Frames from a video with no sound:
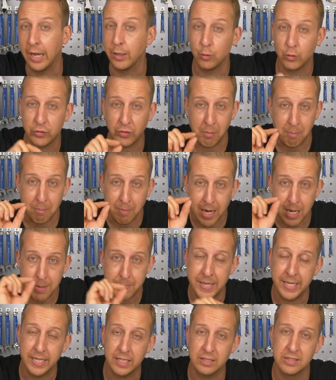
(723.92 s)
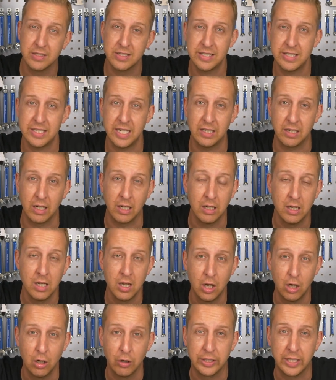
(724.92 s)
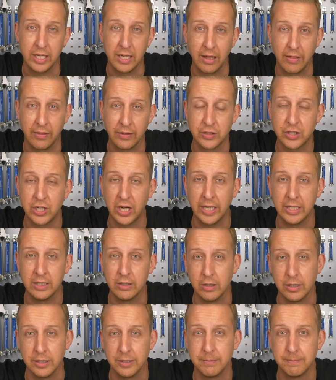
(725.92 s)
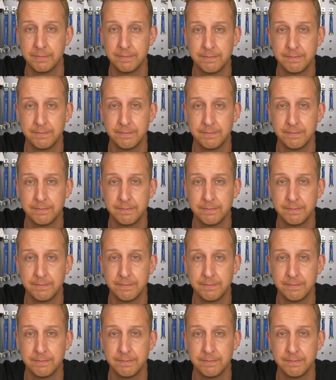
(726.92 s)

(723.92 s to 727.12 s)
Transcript: and also maybe consider looking at the chain guide.